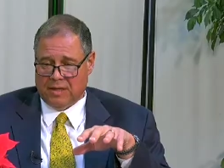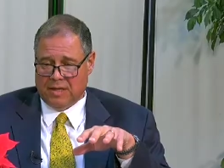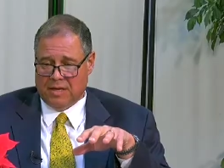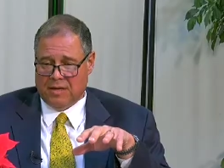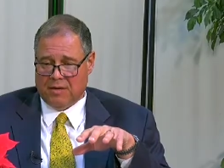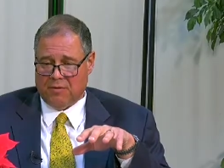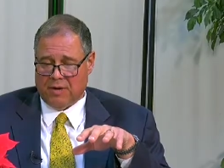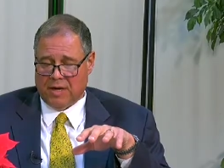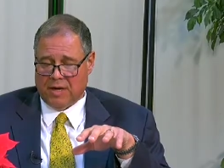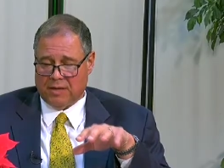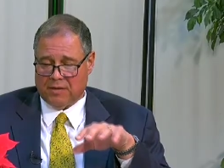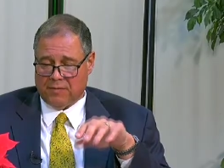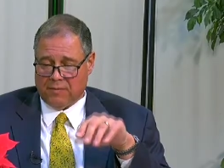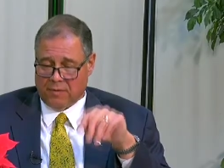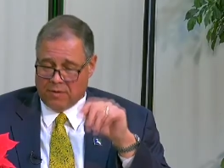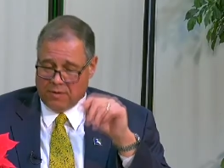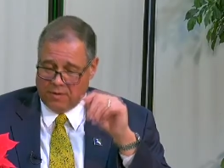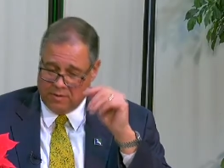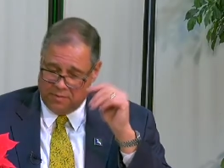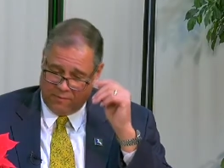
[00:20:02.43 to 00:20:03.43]
and egress
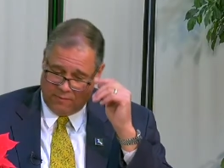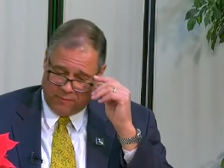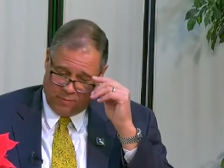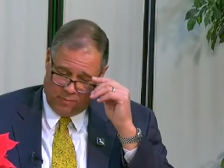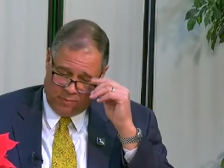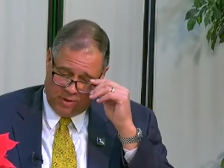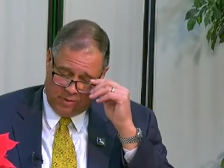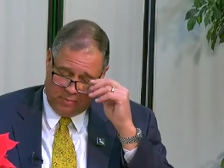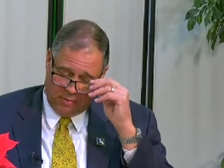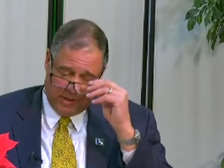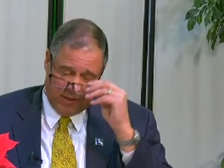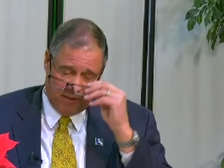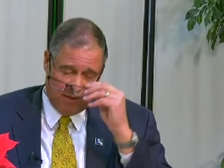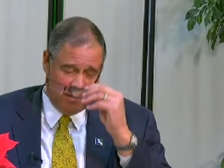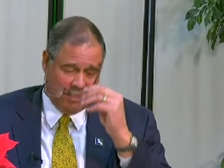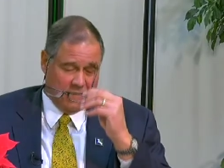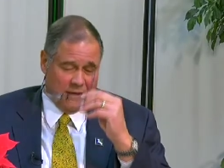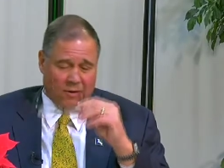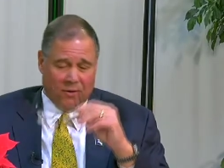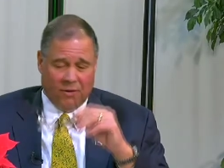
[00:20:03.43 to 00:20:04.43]
for for people in the
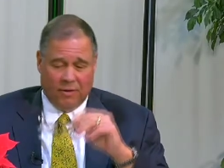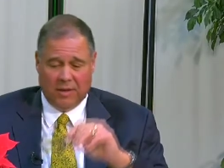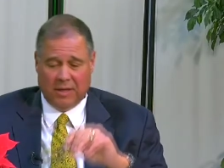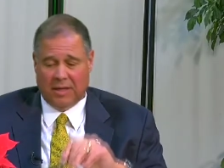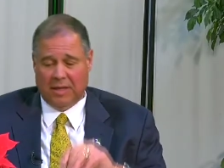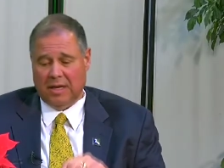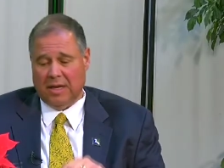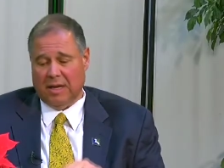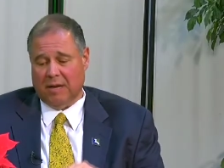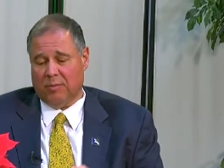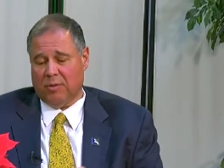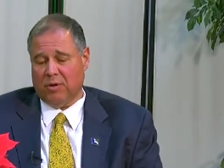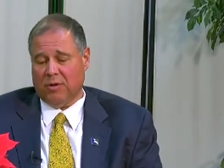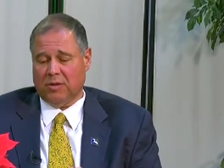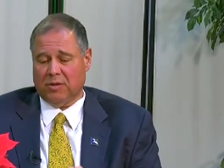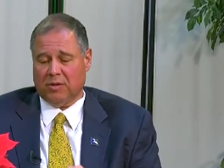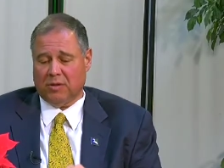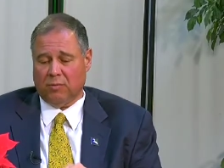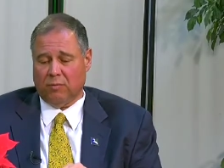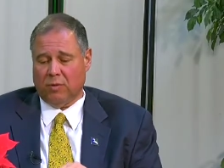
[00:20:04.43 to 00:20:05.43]
Ladera Linda
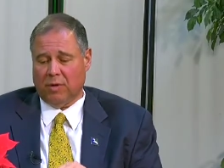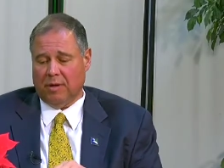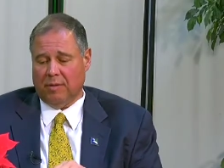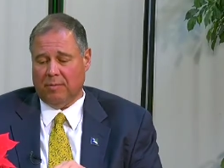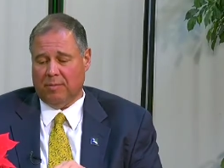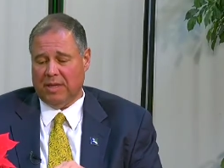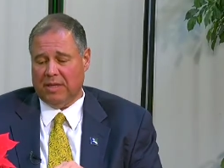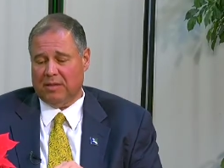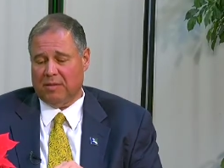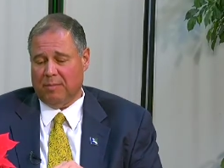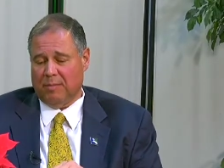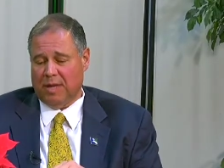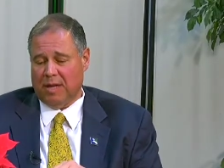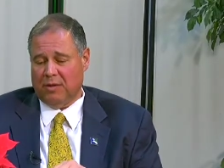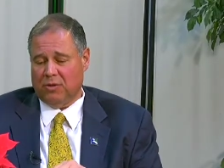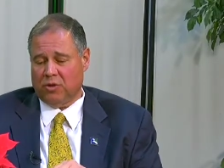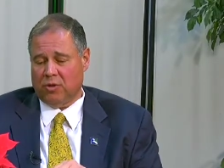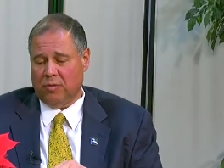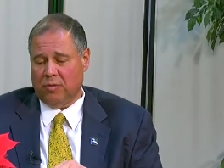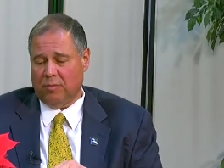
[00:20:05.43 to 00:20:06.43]
neighborhood. So we're going to make some
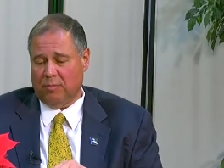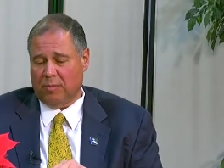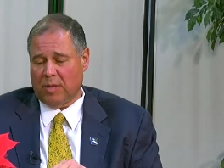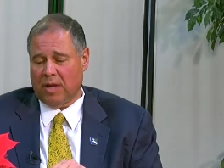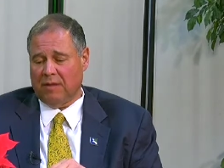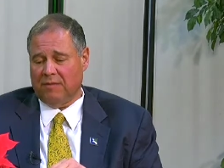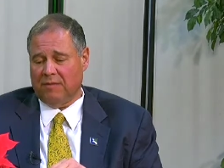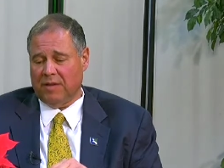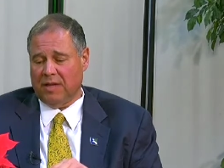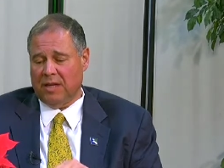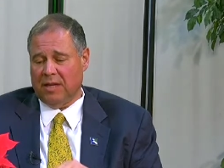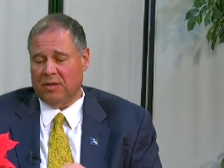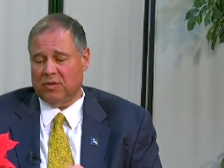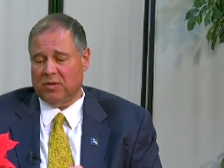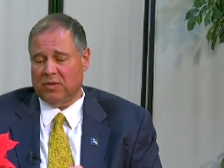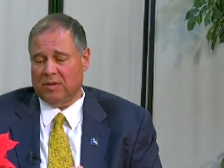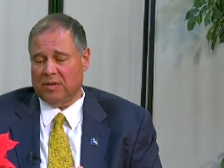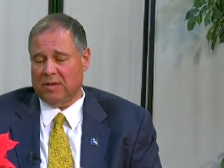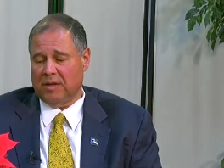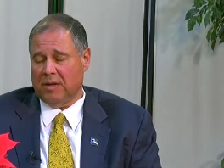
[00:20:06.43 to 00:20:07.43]
major
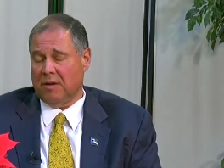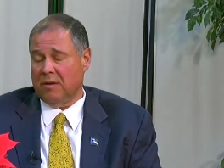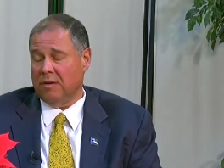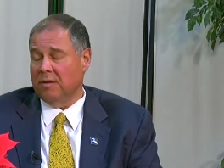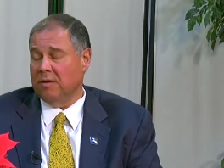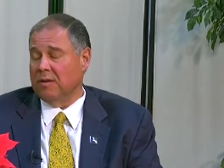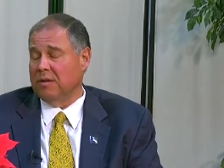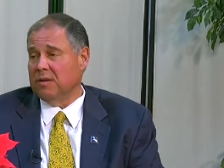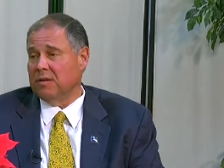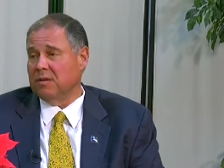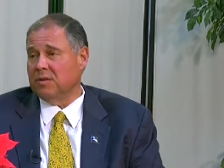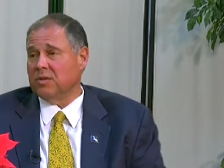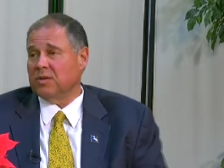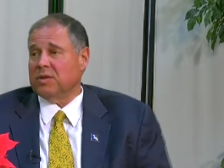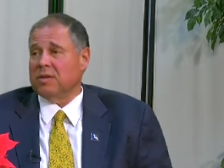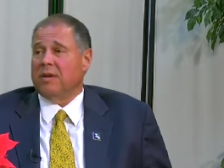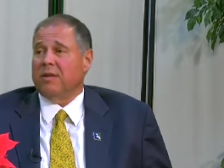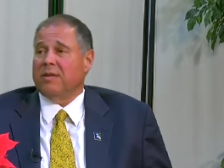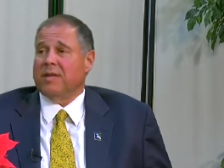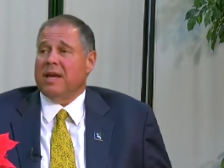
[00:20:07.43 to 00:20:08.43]
modifications there. You'll
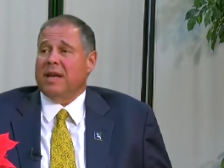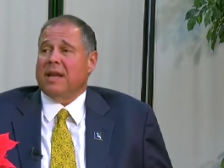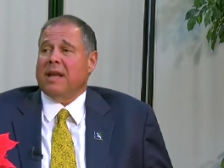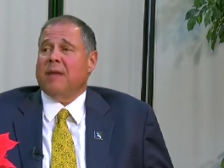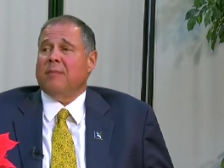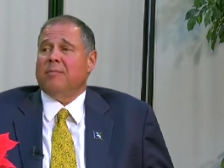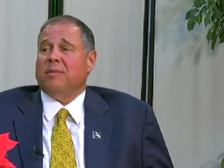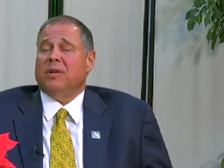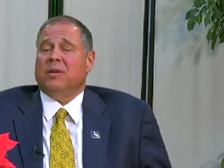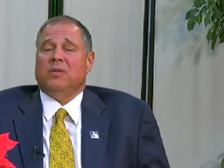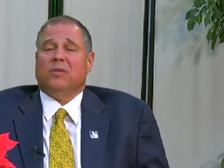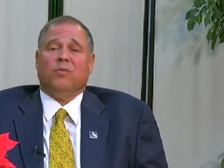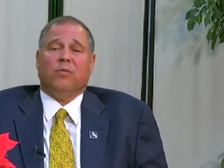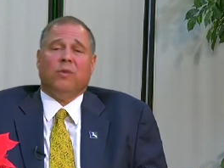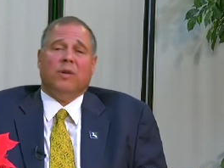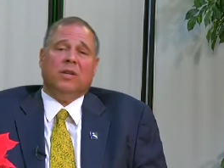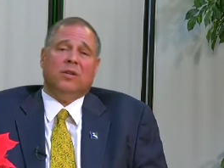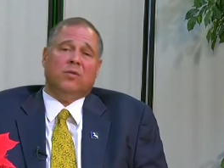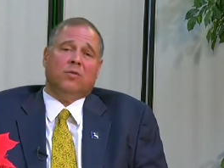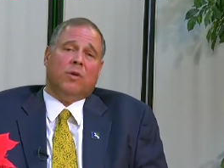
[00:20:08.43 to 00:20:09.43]
see all that happen in
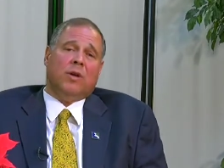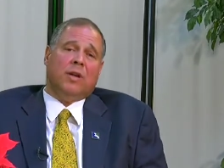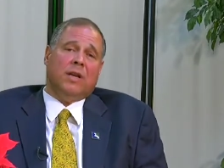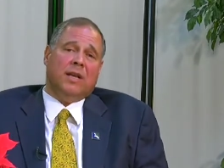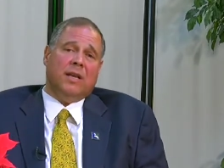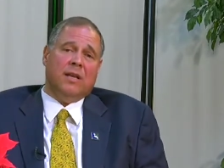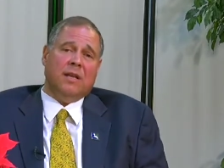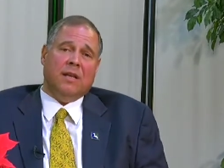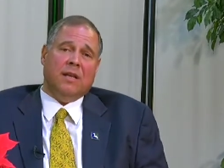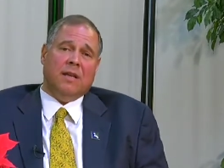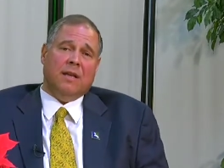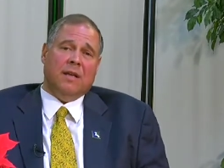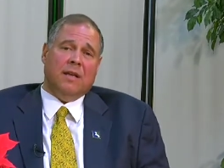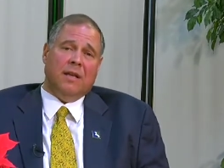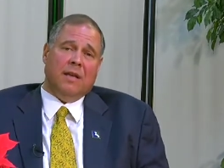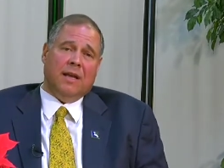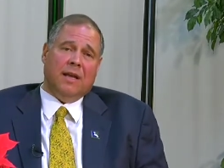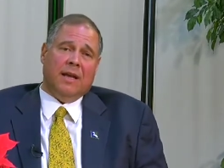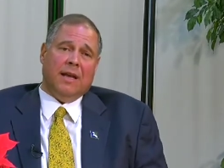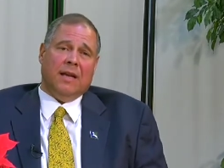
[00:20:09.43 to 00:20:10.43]
2020.
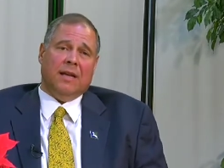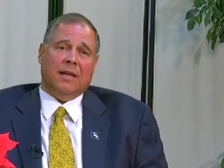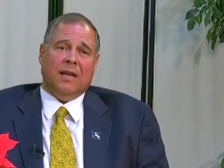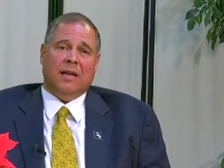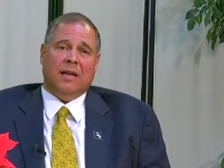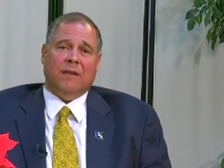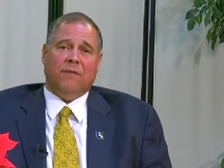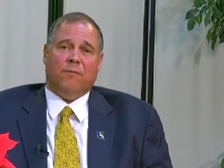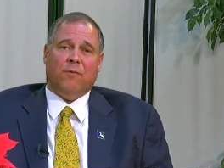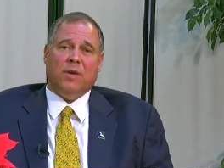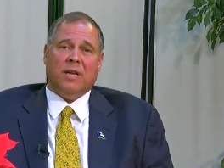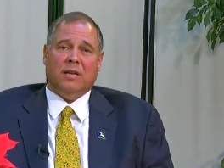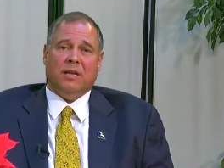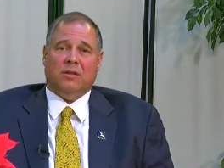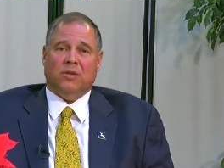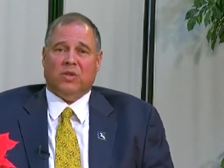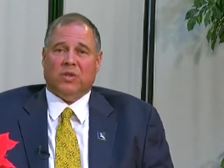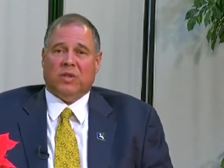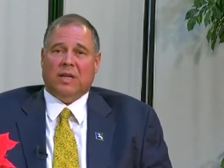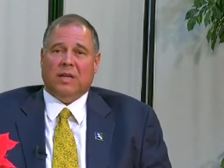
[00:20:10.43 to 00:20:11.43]
And, and if we
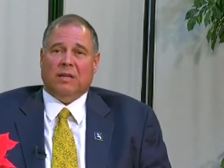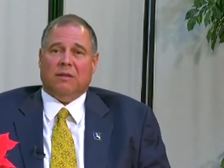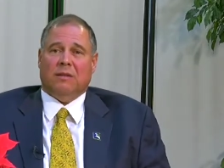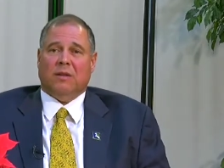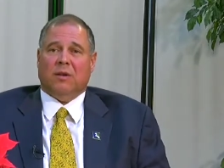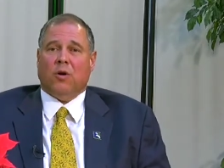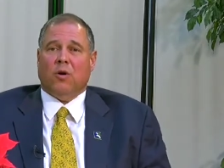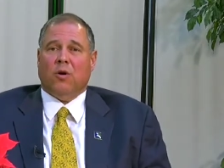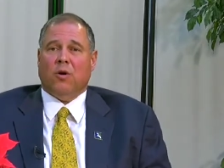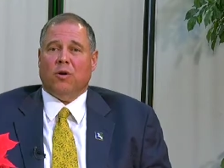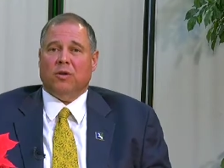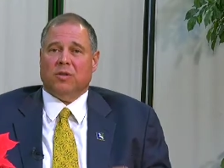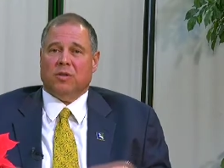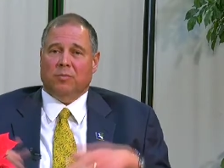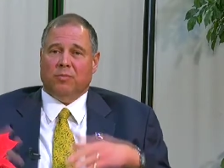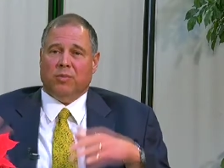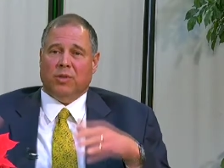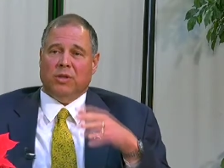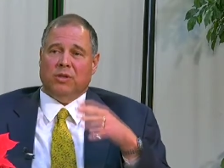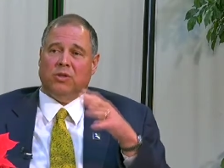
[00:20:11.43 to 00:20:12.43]
can just get the cars
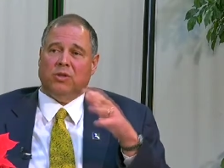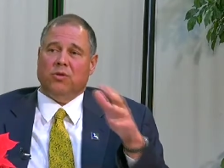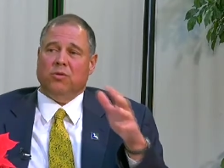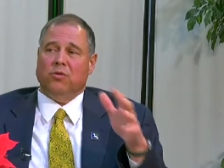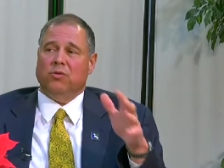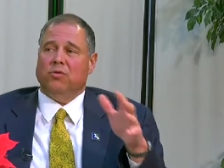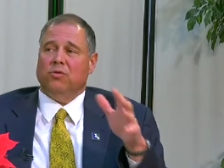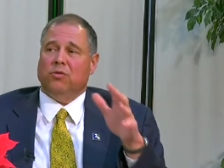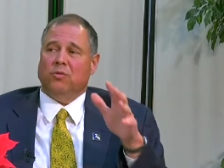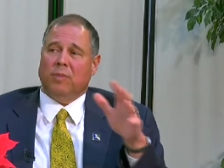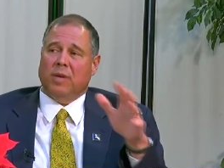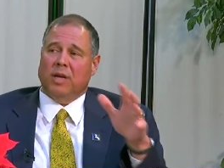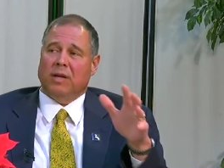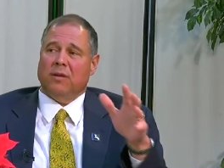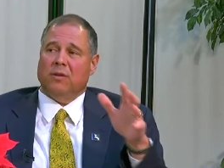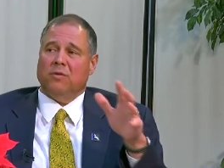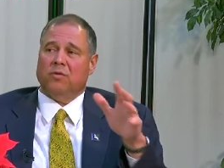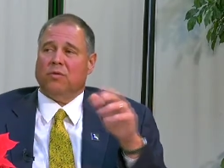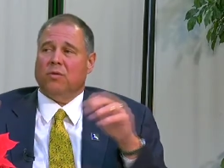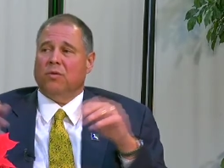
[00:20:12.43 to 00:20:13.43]
to platoon by
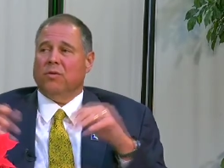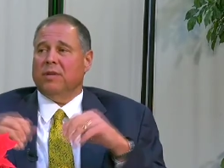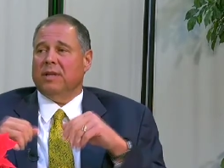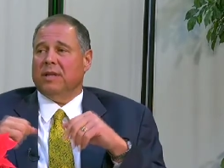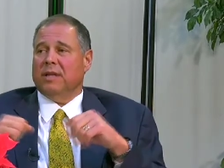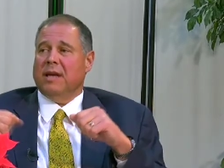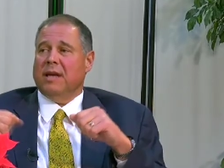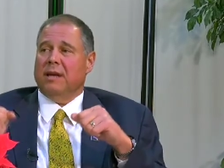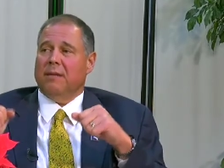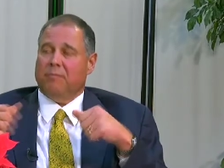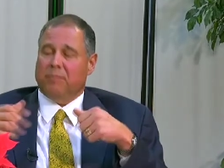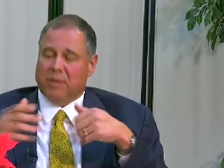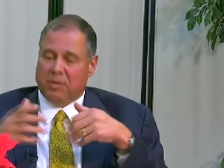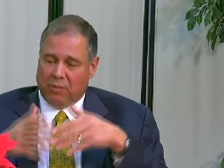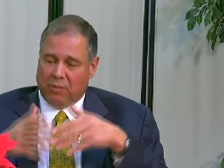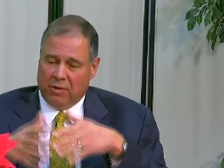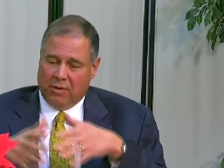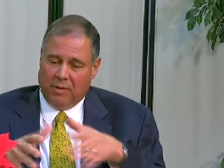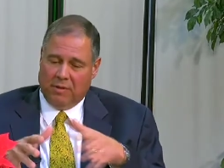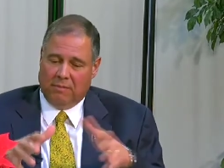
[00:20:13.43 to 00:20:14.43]
controlling that,
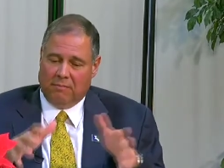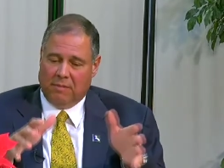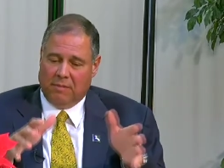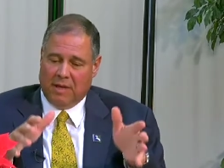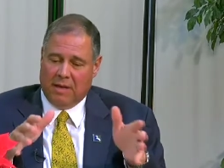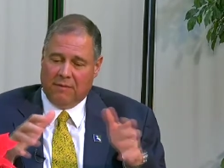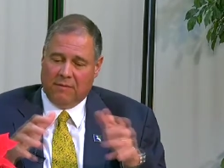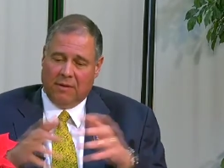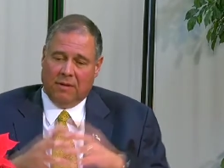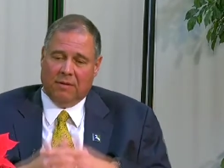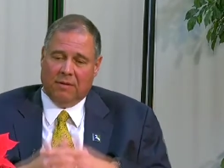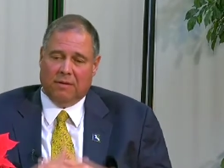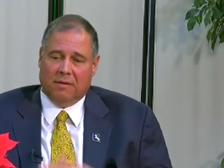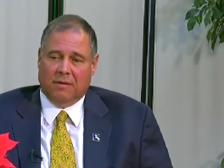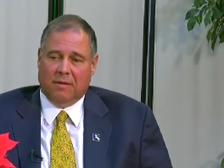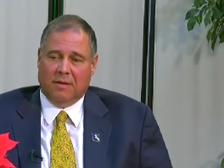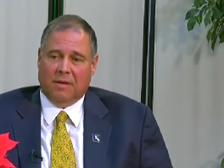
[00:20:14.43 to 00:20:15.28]
people will have a,